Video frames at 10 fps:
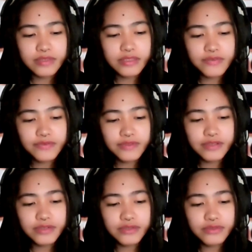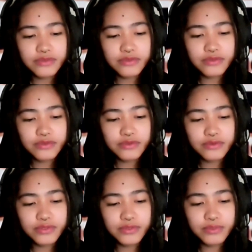stuff that you
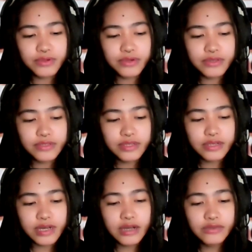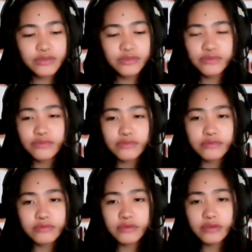do with your books. How do
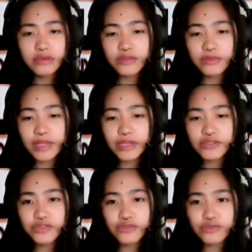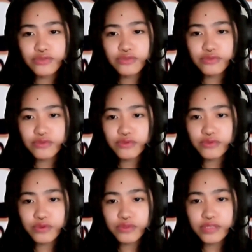you manage to do
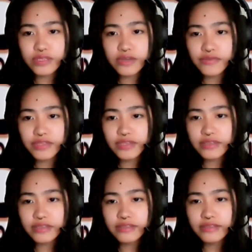those every day?